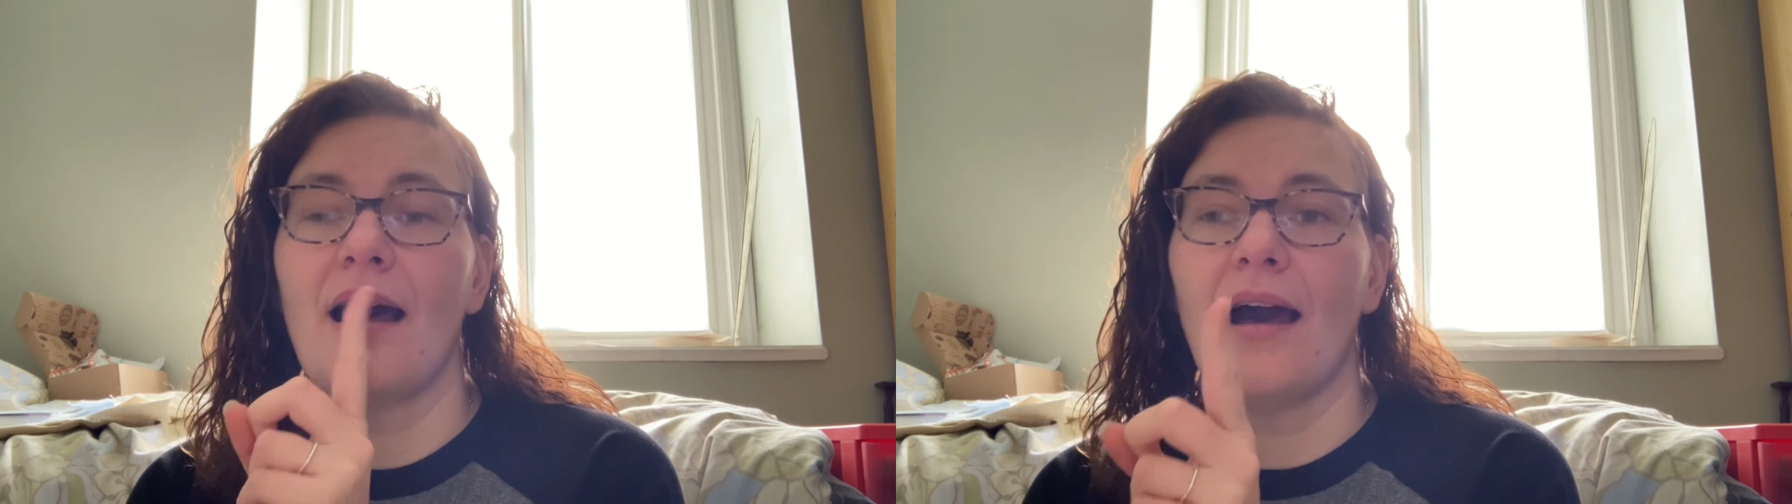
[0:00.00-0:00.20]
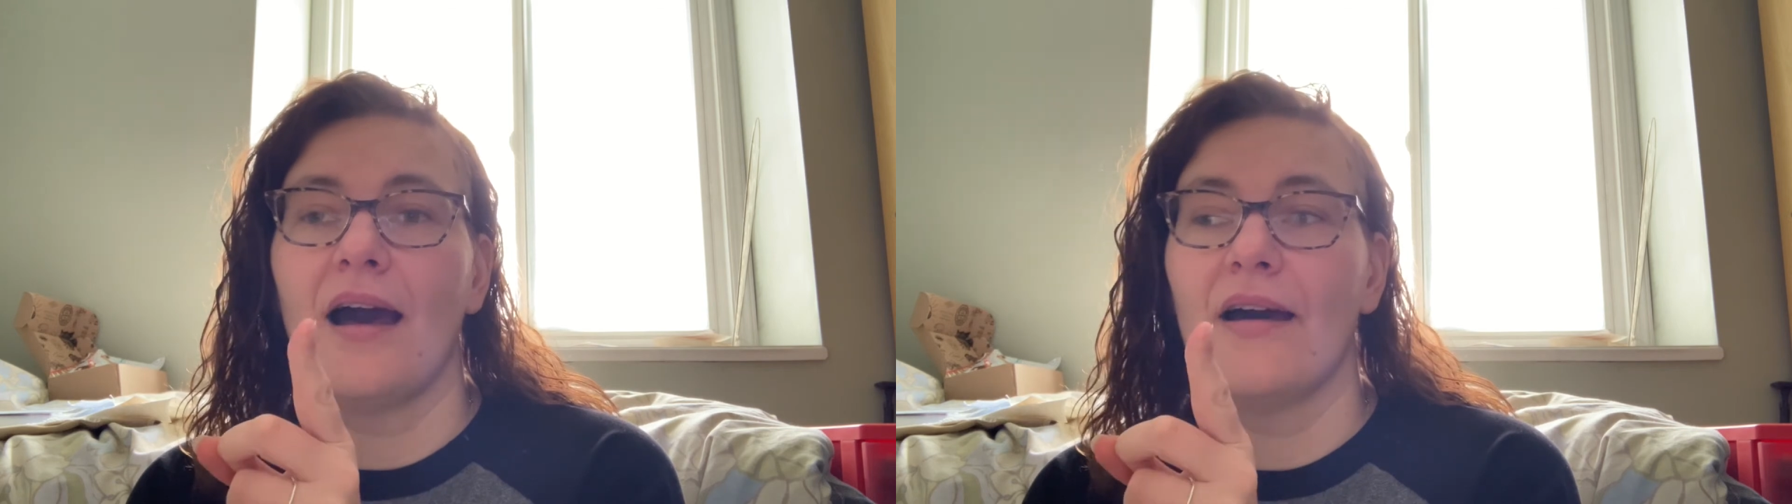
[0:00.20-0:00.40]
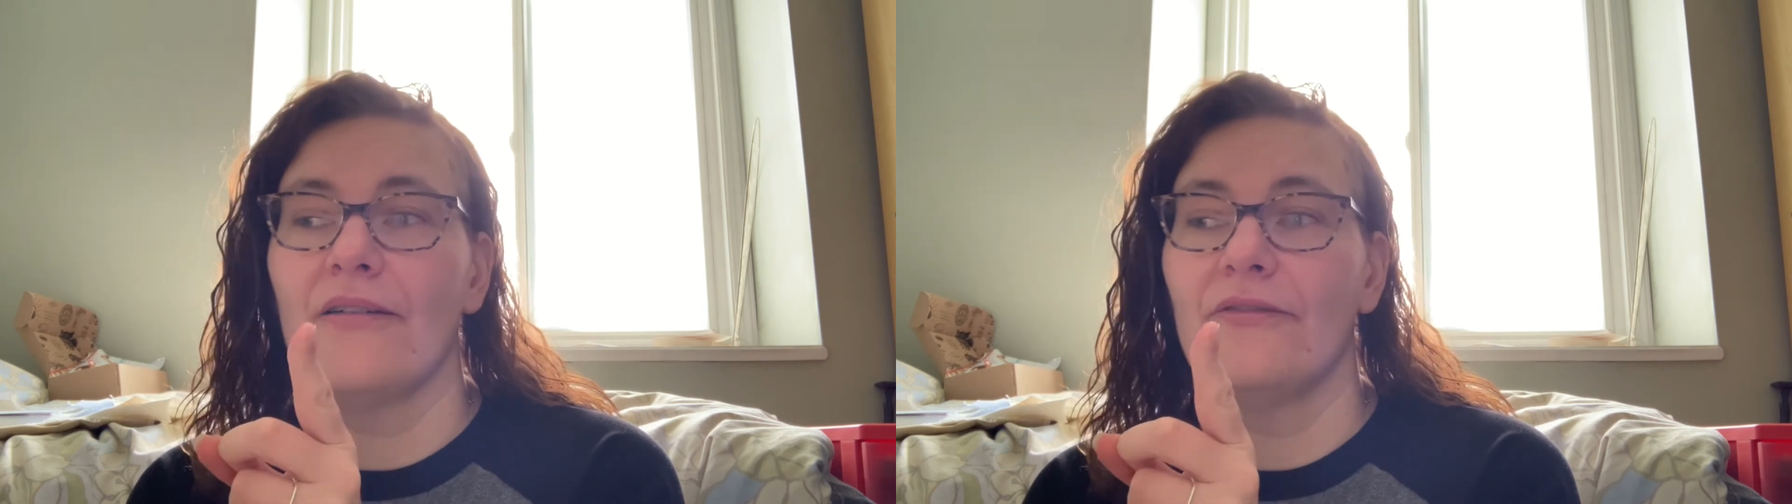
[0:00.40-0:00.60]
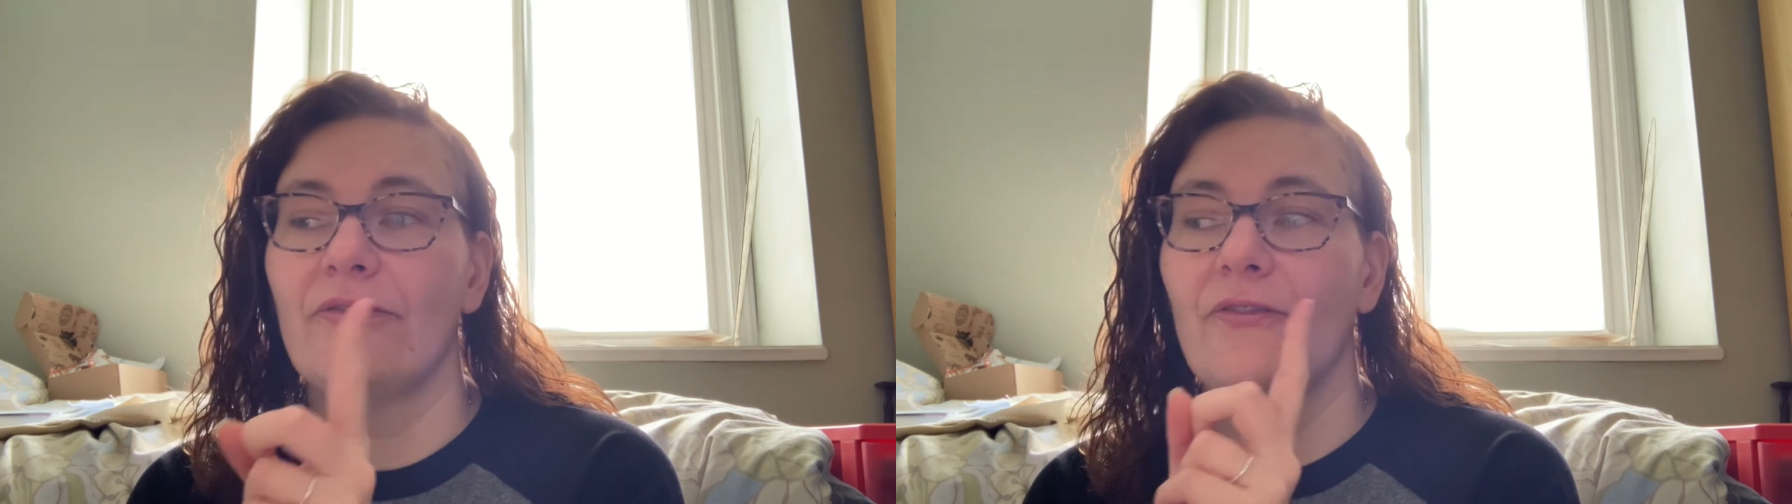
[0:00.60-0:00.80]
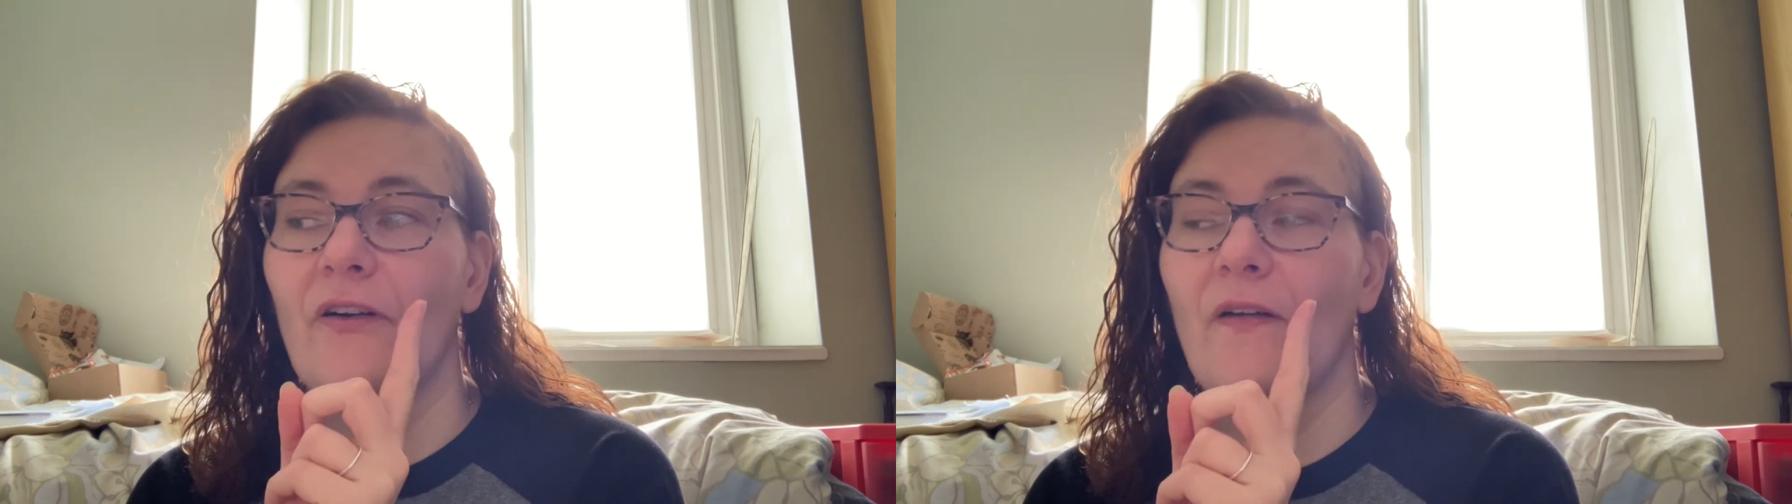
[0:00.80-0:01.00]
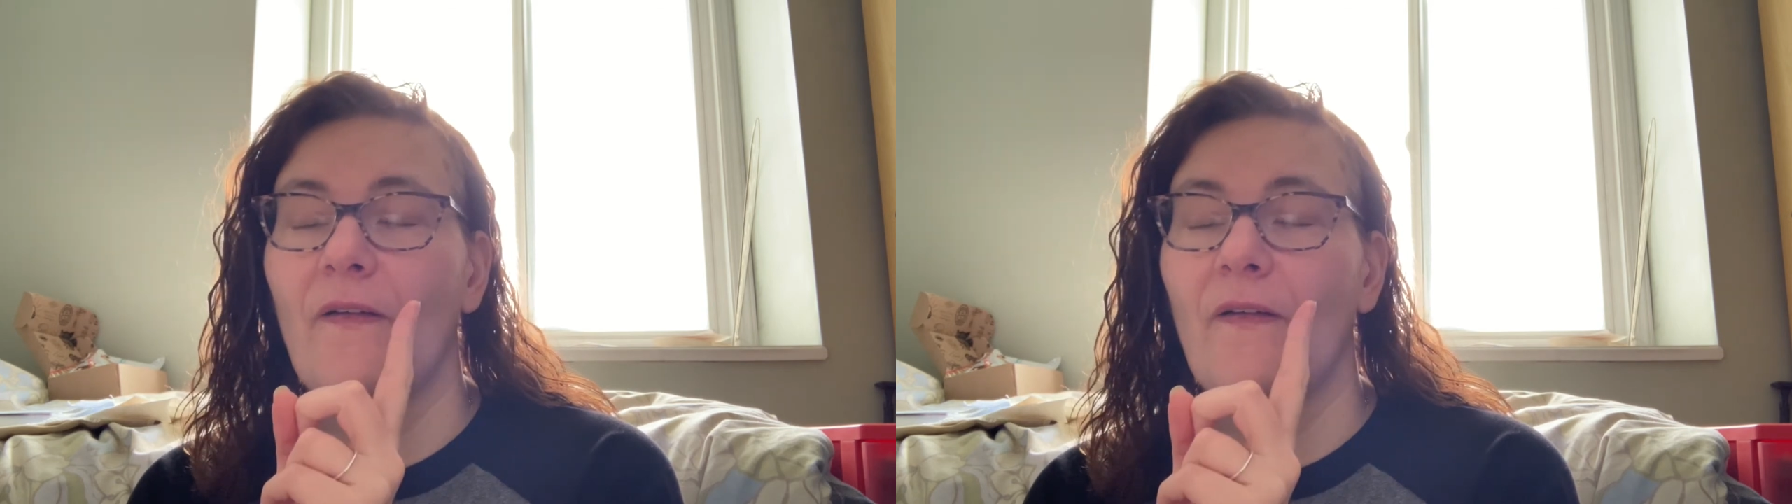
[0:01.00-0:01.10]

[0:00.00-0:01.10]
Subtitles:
of